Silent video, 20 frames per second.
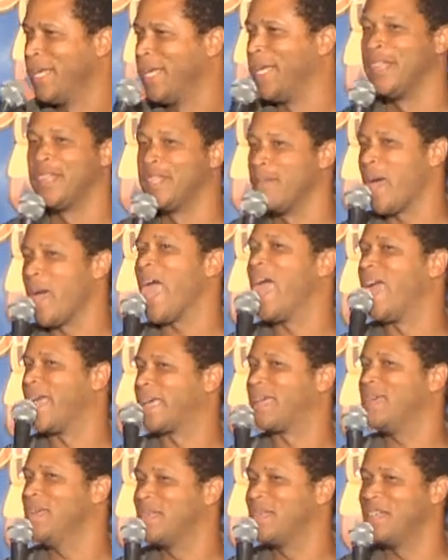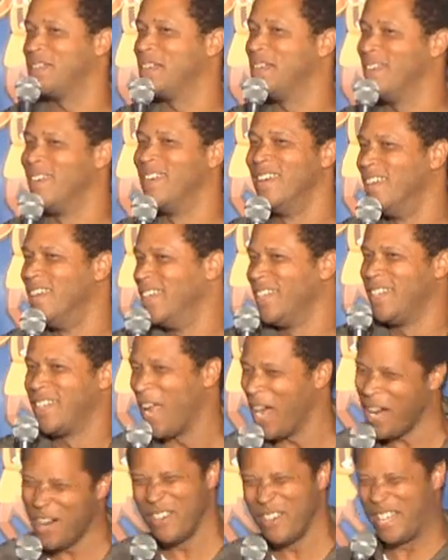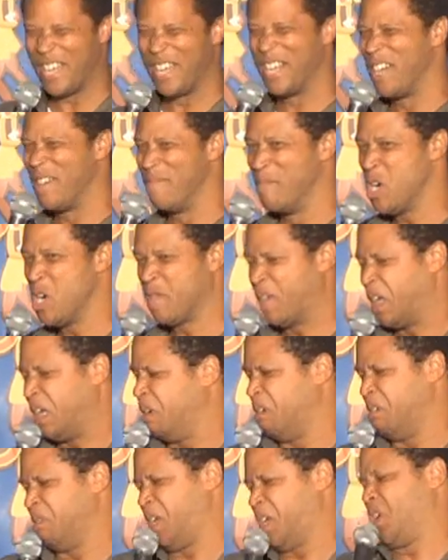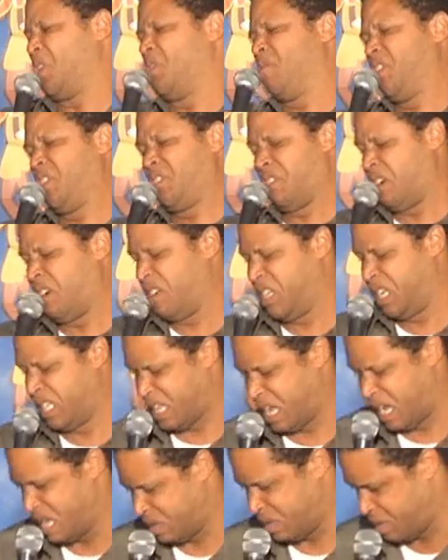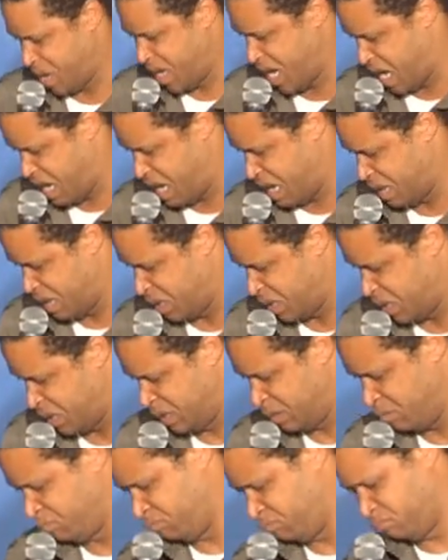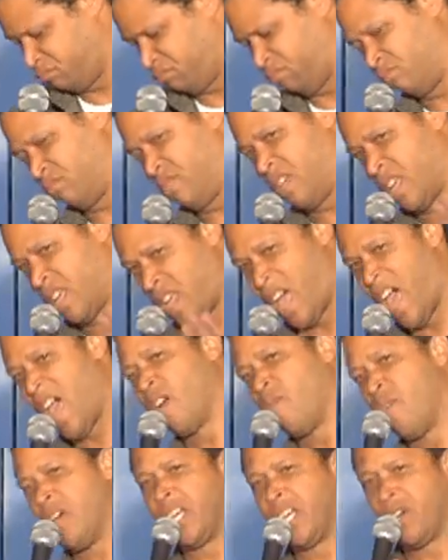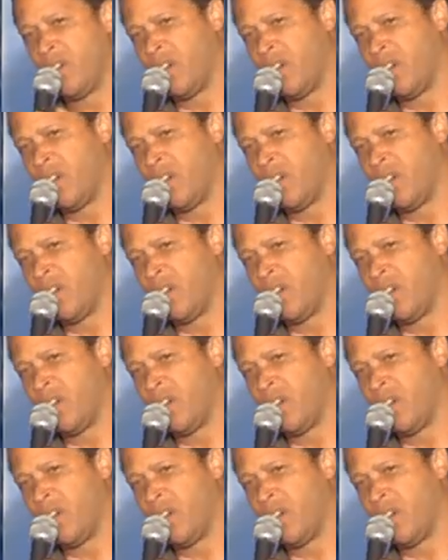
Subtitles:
in the bank. You know, dinner to move it. Oh, you're overdrawn. Get the hell away. I don't want to